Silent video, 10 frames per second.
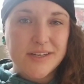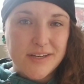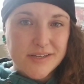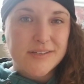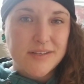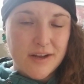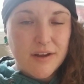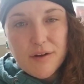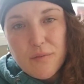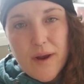It is a
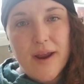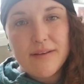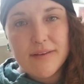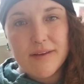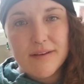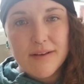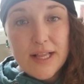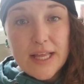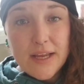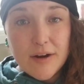good way to,
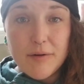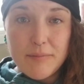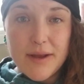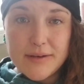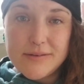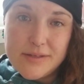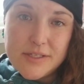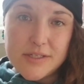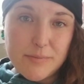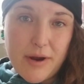you know, make
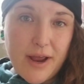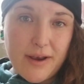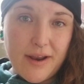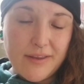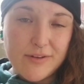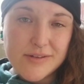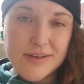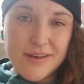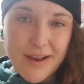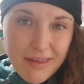delicious bread, and there's
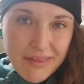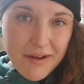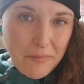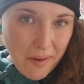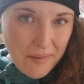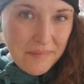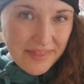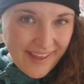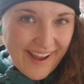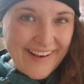nothing wrong
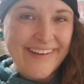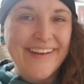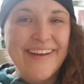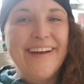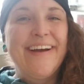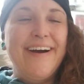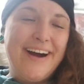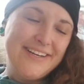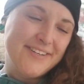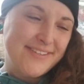with that.
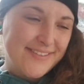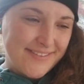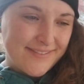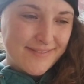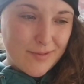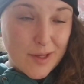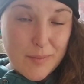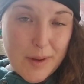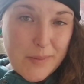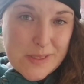I just
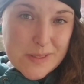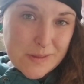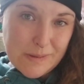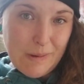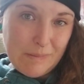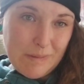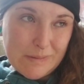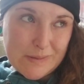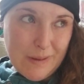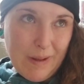like my pizza stone,
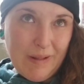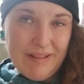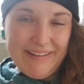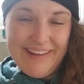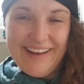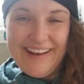that's all.